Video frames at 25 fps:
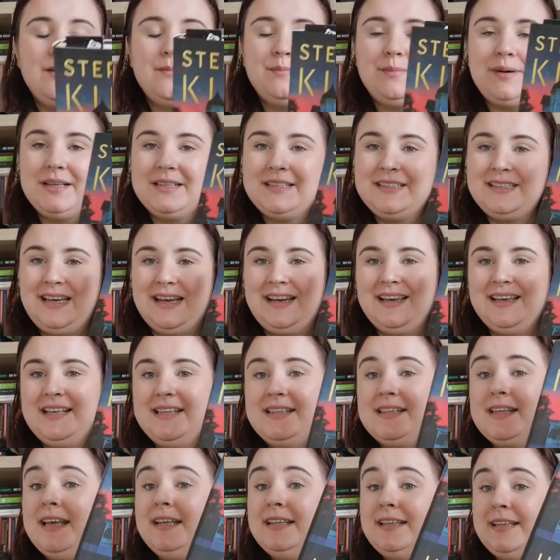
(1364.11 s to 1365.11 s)
But yeah,
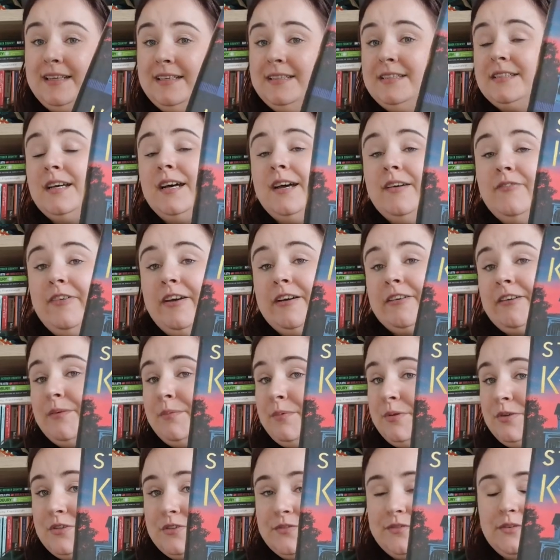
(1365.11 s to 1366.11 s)
it is a very
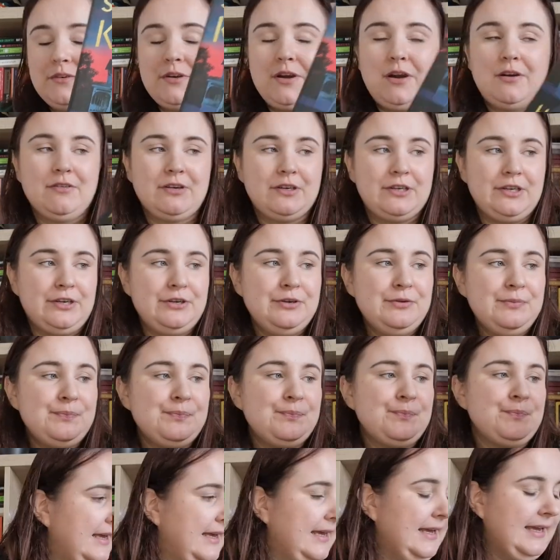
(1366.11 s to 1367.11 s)
beautiful cover though.
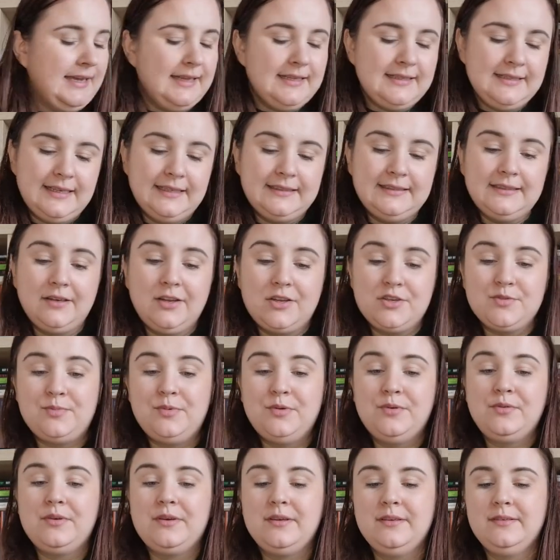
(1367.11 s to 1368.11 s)
And then the last
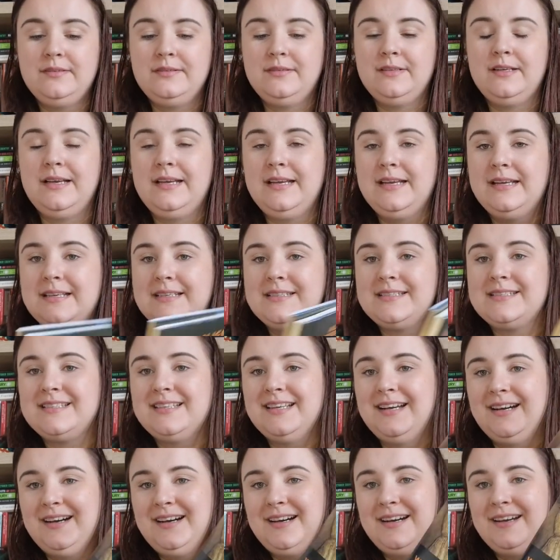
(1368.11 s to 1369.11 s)
book is
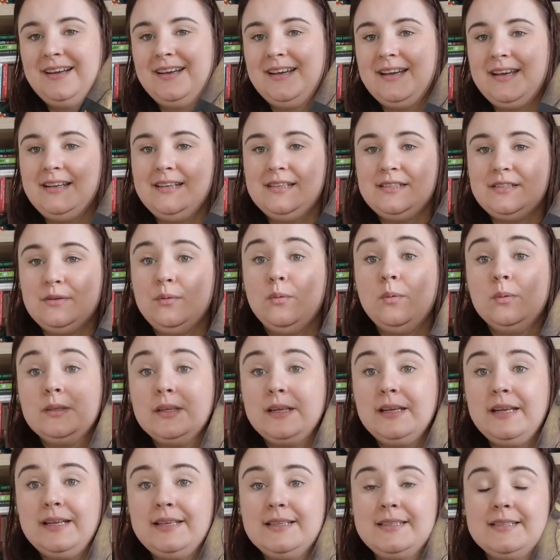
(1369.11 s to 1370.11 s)
Alice in
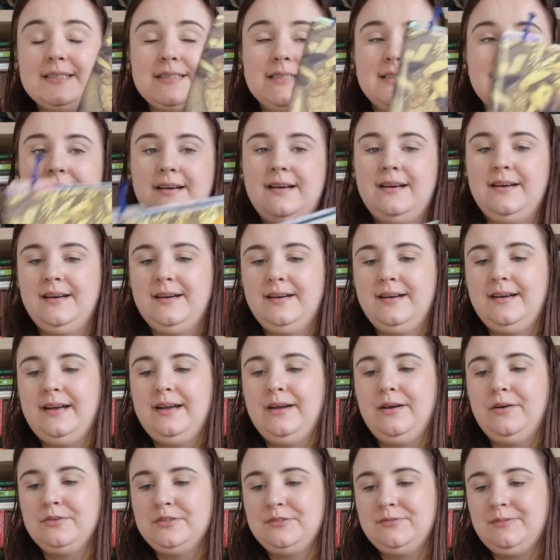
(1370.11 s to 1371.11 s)
Wonderland.
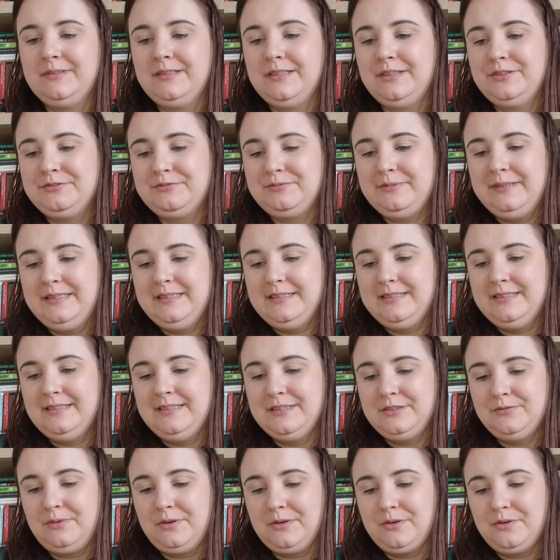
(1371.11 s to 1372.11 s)
I always wanted to read
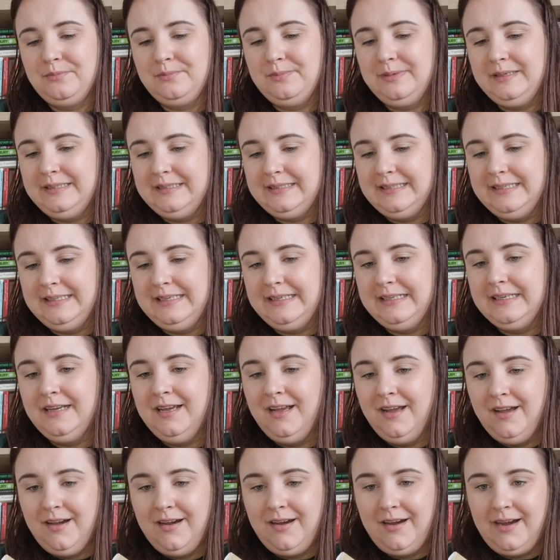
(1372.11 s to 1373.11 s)
this one completely.
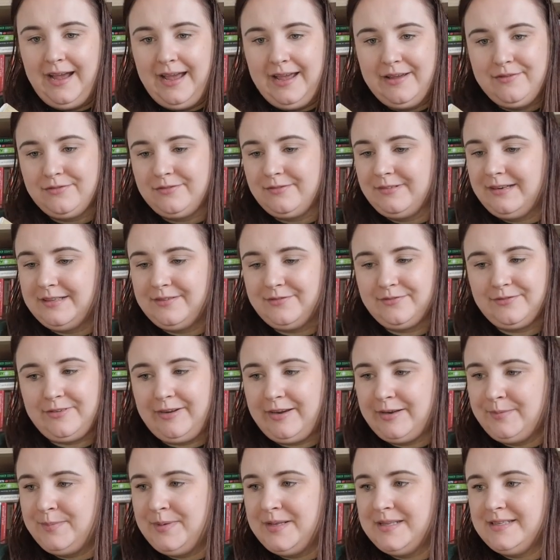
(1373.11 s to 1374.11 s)
I have read
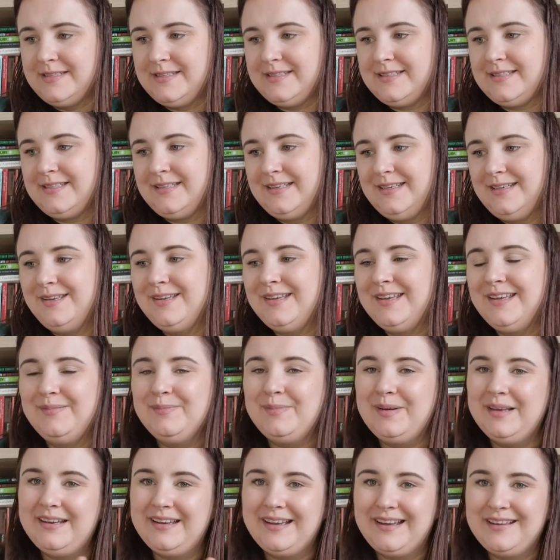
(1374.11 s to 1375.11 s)
fragments
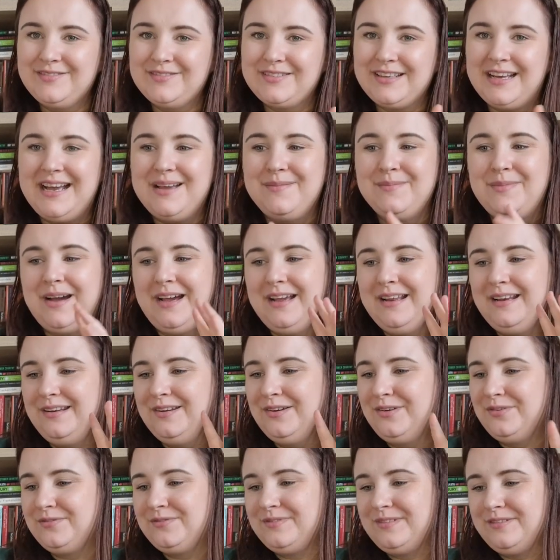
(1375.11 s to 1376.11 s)
in my lifetime. I
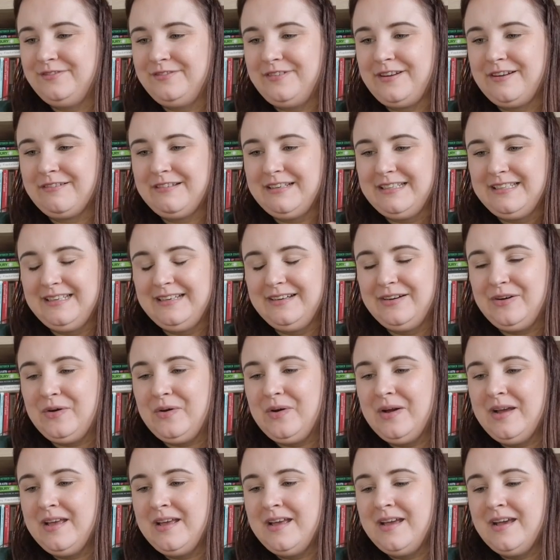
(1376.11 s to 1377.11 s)
love the fairy
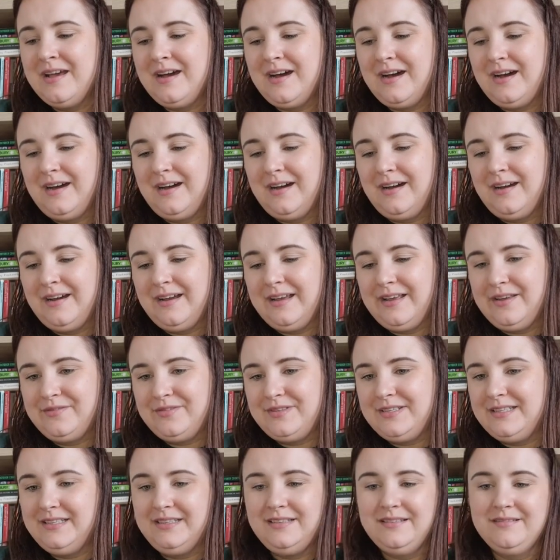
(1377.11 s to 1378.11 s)
tale. I have
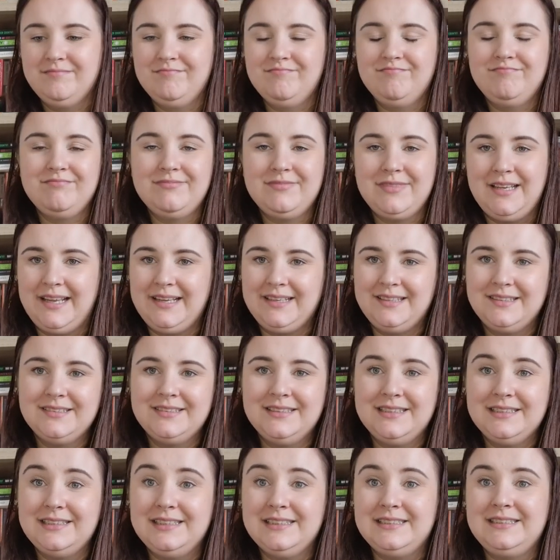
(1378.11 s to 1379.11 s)
seen like
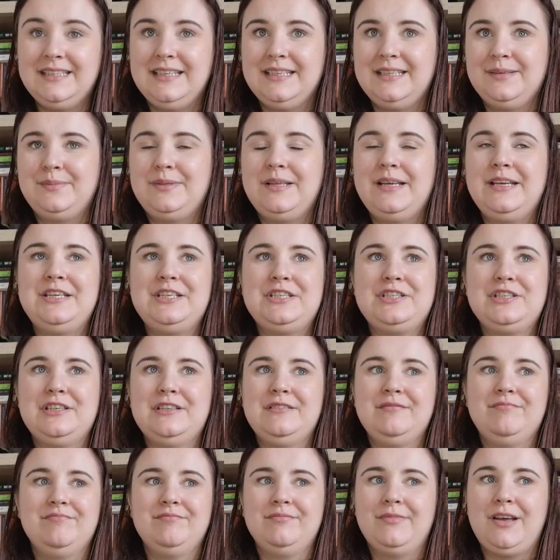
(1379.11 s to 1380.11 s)
the Disney
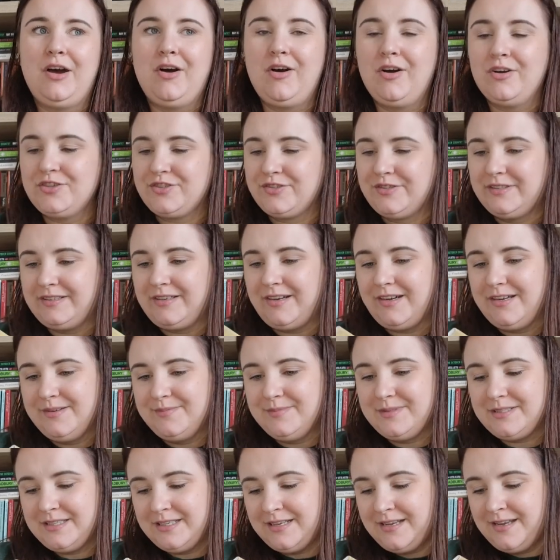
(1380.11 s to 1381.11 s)
adaptation 100
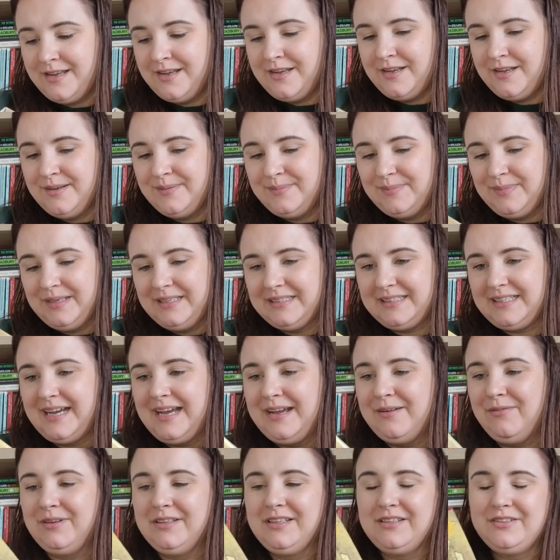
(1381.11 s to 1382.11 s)
times, but
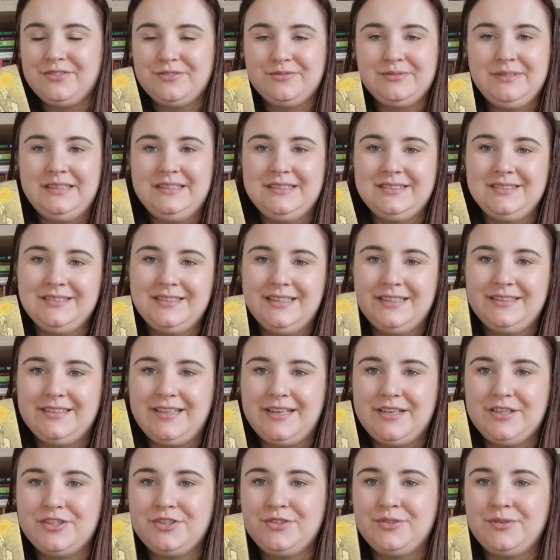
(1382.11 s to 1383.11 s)
I wanted to read the
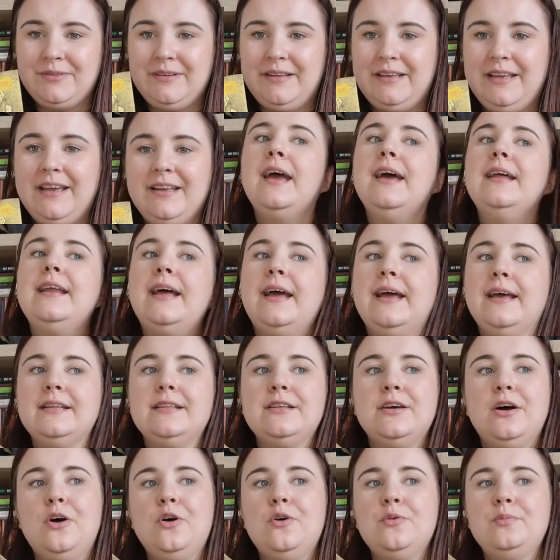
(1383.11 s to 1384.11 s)
entire story. And I had
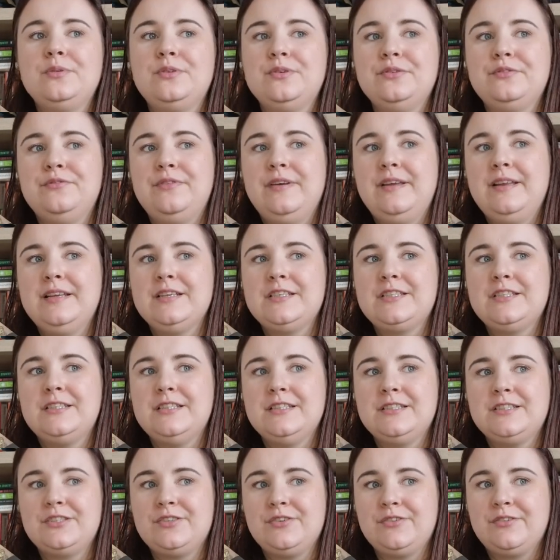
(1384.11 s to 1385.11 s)
the hope to finish
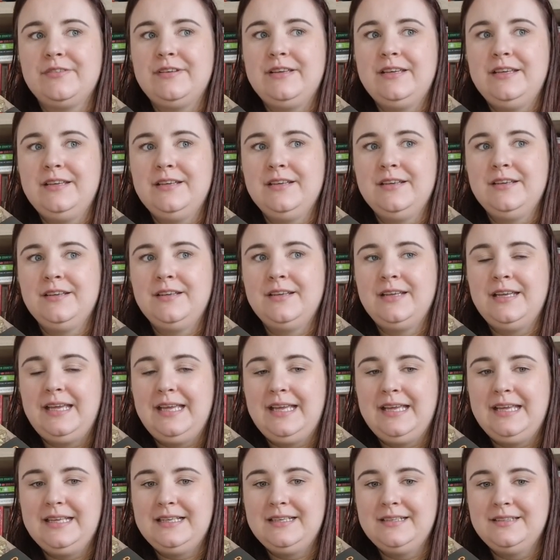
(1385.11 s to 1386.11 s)
this story
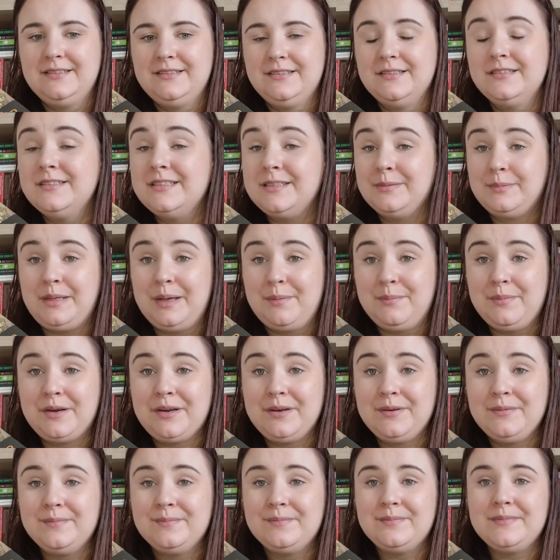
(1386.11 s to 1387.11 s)
in
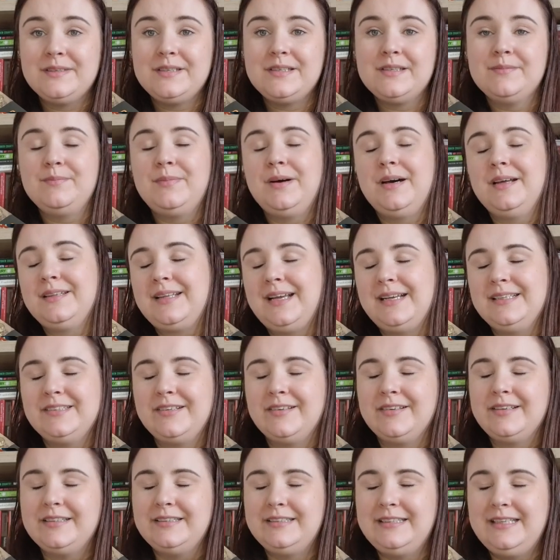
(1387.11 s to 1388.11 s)
September, but I
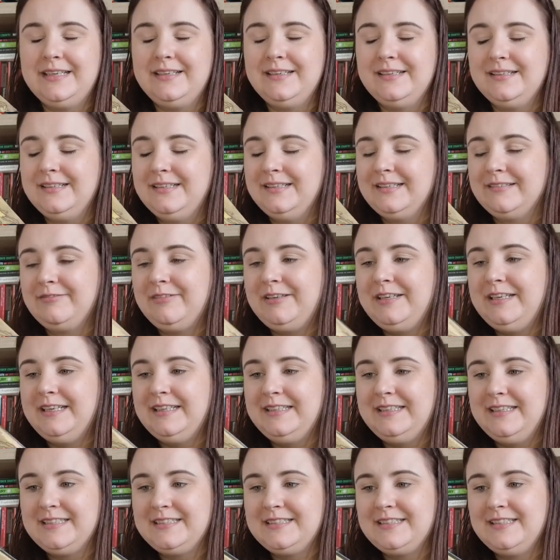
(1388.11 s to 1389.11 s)
started reading
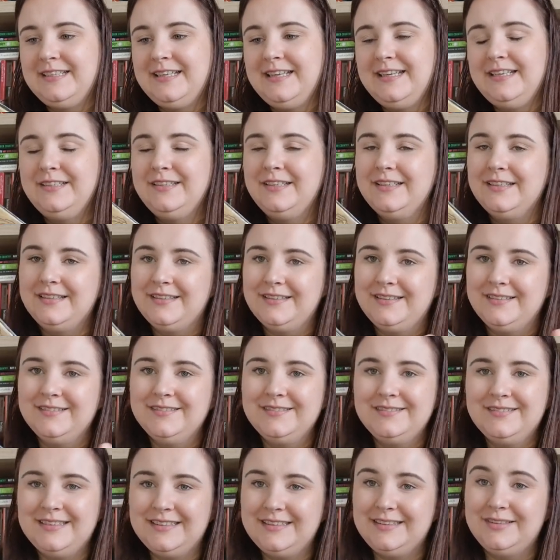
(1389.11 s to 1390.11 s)
it yesterday,
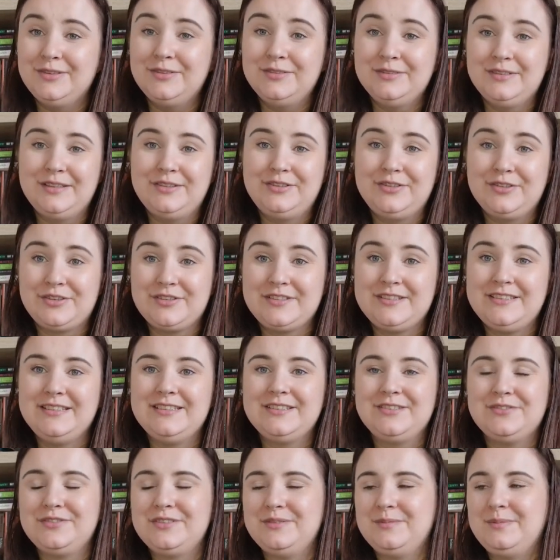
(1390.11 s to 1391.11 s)
on the
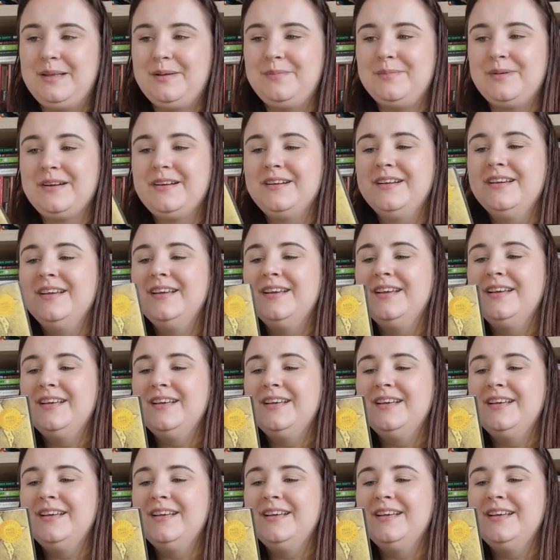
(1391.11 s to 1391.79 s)
30th of September.